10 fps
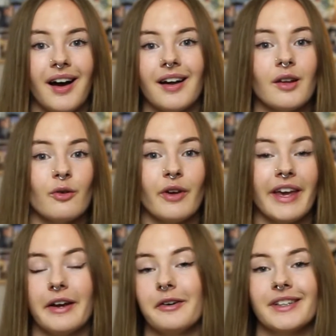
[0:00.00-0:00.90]
I love
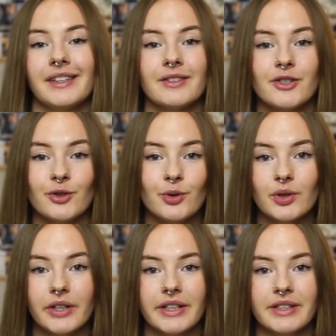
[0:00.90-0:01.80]
hearing their
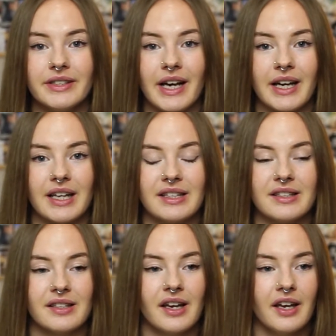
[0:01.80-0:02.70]
stories
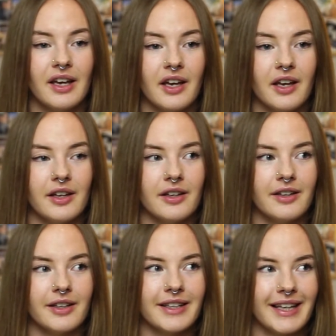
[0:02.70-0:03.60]
and
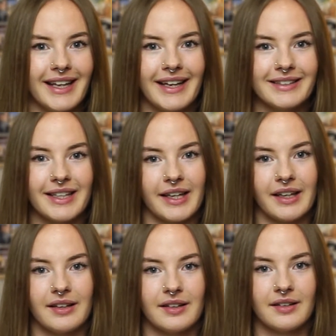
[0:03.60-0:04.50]

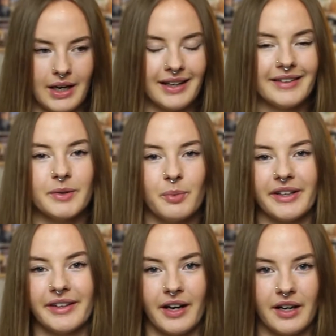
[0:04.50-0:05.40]
connecting. I like to
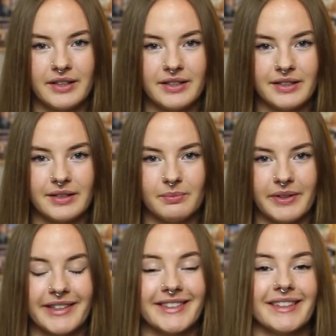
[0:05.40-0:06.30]
break the ice
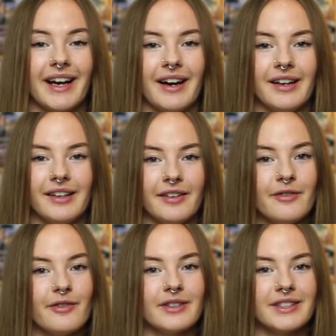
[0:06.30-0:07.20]
because I love
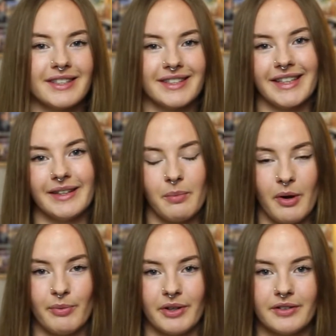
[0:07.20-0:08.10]
to see the
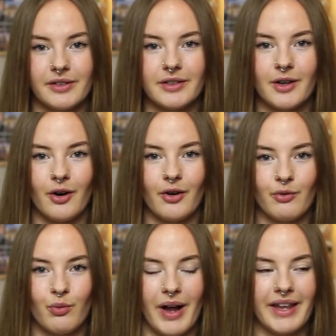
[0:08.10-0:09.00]
moment of
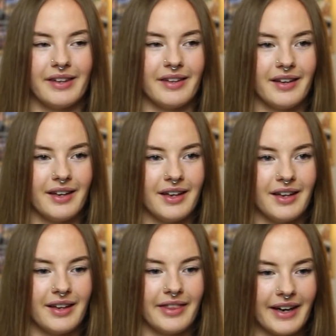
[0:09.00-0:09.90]
when
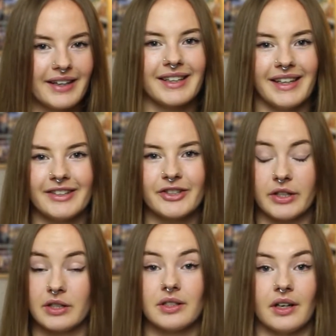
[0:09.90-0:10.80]
that connection
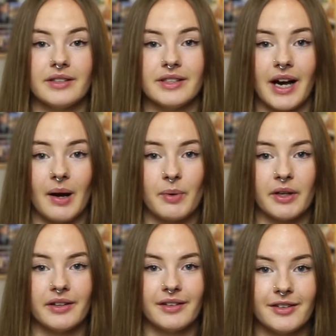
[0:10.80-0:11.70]
starts to
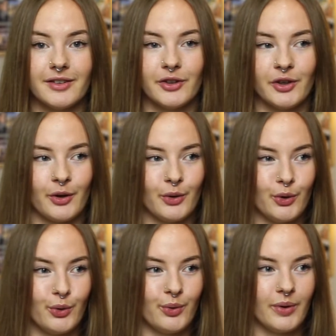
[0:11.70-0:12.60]
happen. You know,
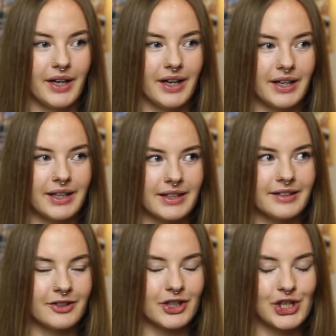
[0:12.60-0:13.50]
you
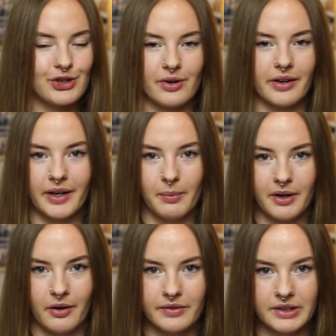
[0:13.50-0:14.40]
can just strike up a
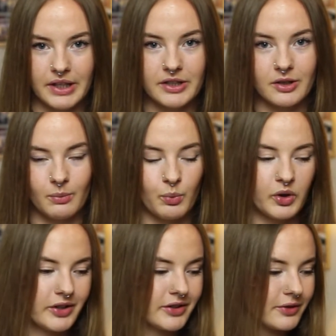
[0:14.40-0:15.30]
conversation
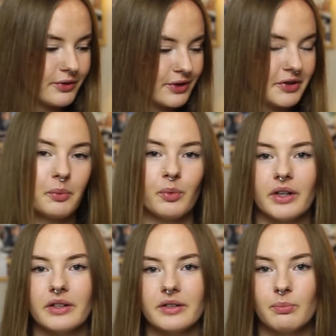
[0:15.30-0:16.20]
because of
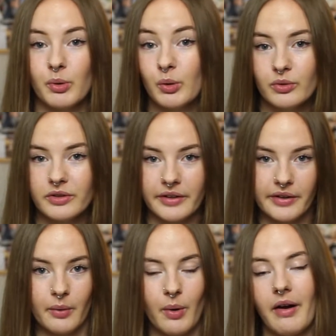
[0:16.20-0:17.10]
someone's boots that
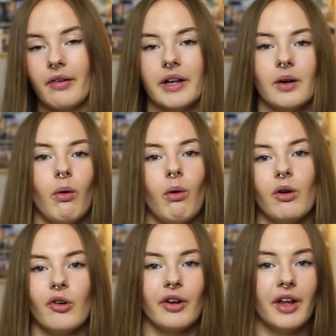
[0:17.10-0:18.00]
they're wearing
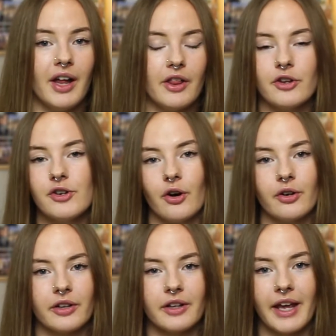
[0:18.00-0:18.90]
or the
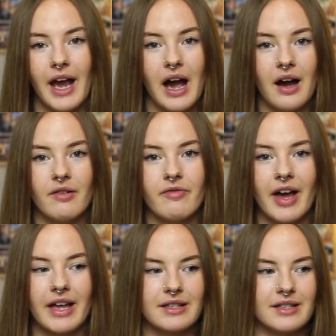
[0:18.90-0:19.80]
dog that they have,
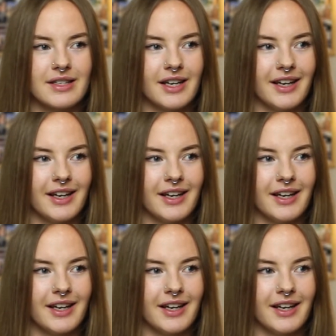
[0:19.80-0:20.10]
and